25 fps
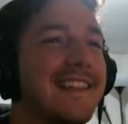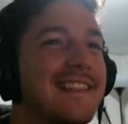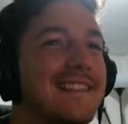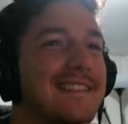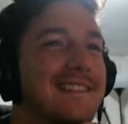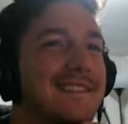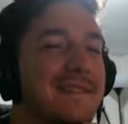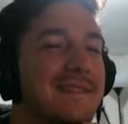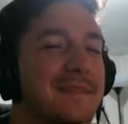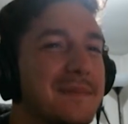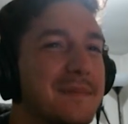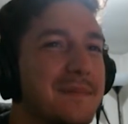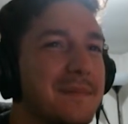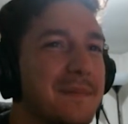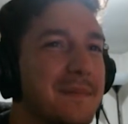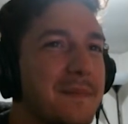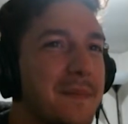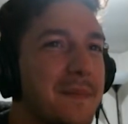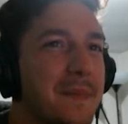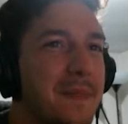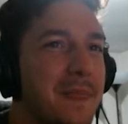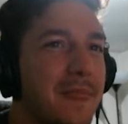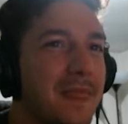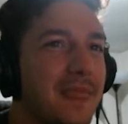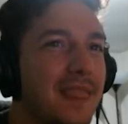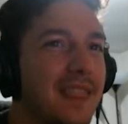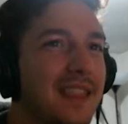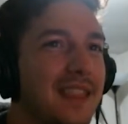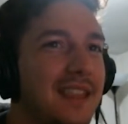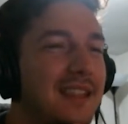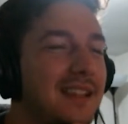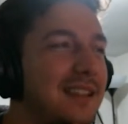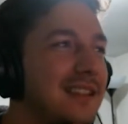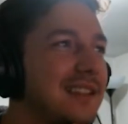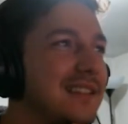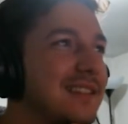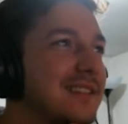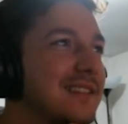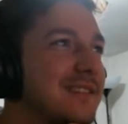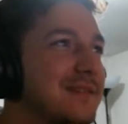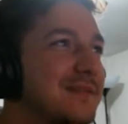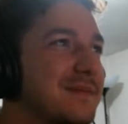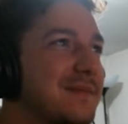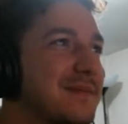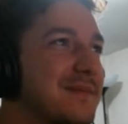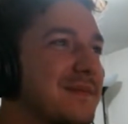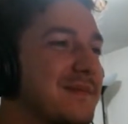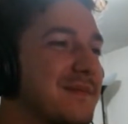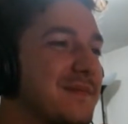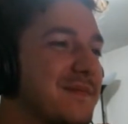really, like,
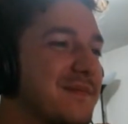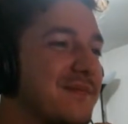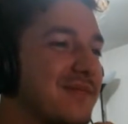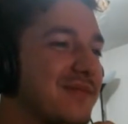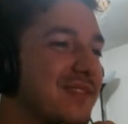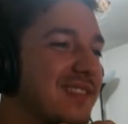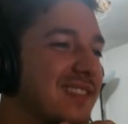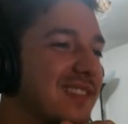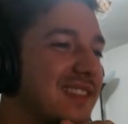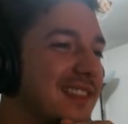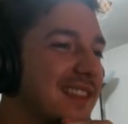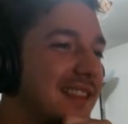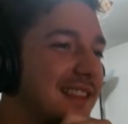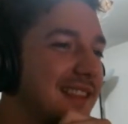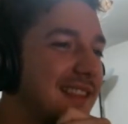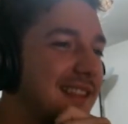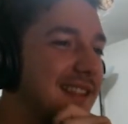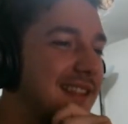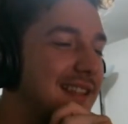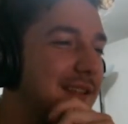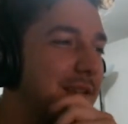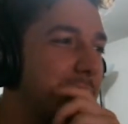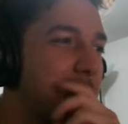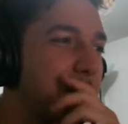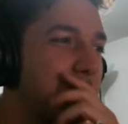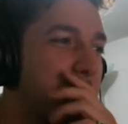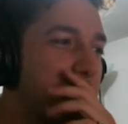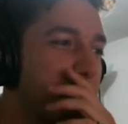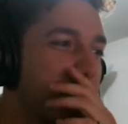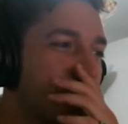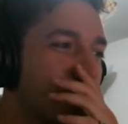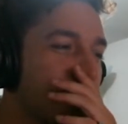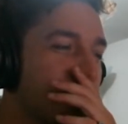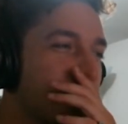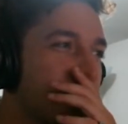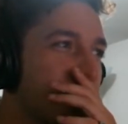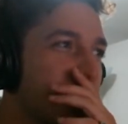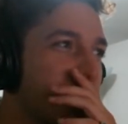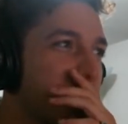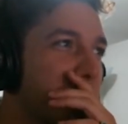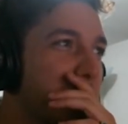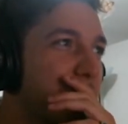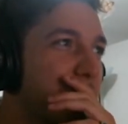heavily use the main image.